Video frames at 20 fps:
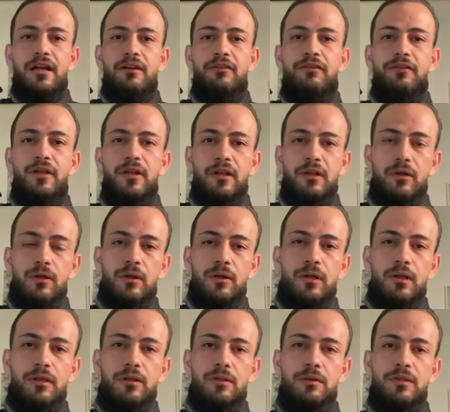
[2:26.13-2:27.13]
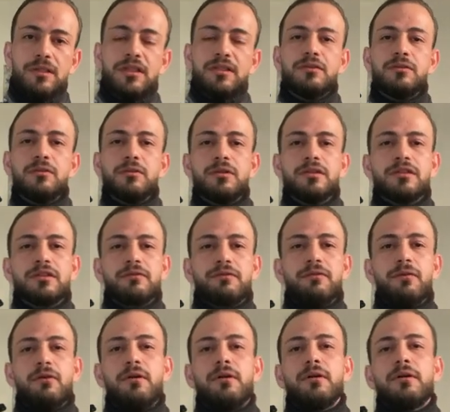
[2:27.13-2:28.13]
phenol, which is used
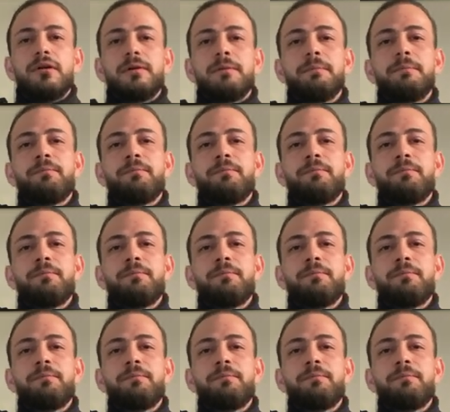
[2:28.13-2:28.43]
for